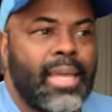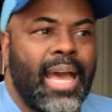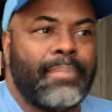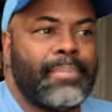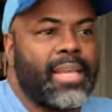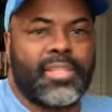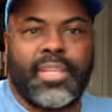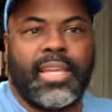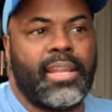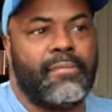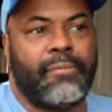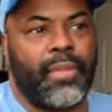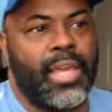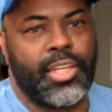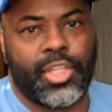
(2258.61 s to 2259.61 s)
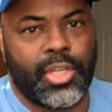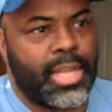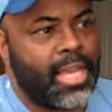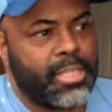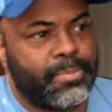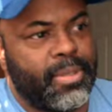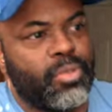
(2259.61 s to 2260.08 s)
I'm not saying inflation
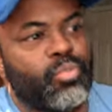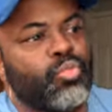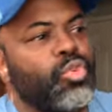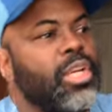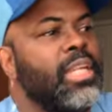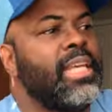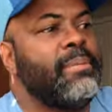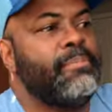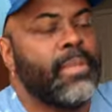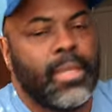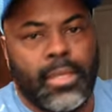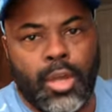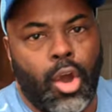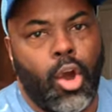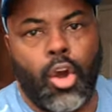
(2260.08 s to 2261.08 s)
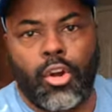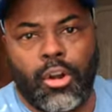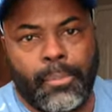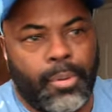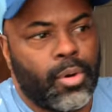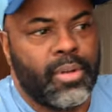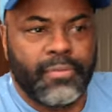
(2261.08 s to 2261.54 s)
has been really
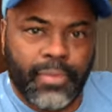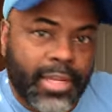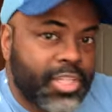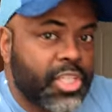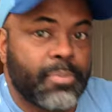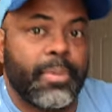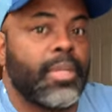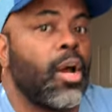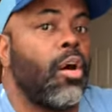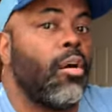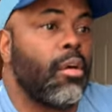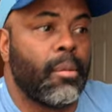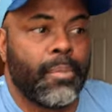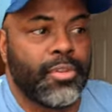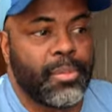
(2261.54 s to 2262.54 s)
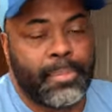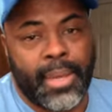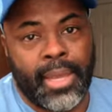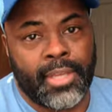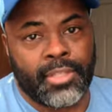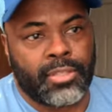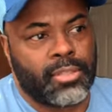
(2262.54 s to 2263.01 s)
horrible. Inflation's been horrible the
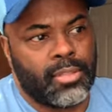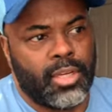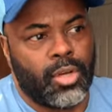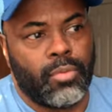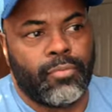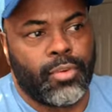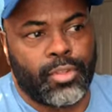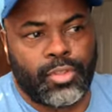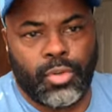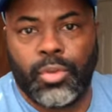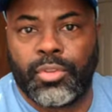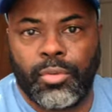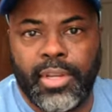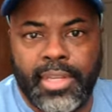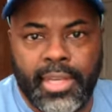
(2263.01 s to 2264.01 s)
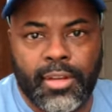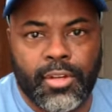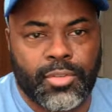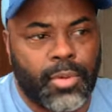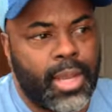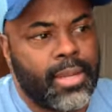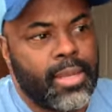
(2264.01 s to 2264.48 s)
past, you know, for two or three
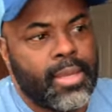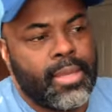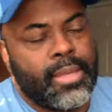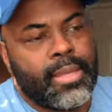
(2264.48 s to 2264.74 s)
years, right?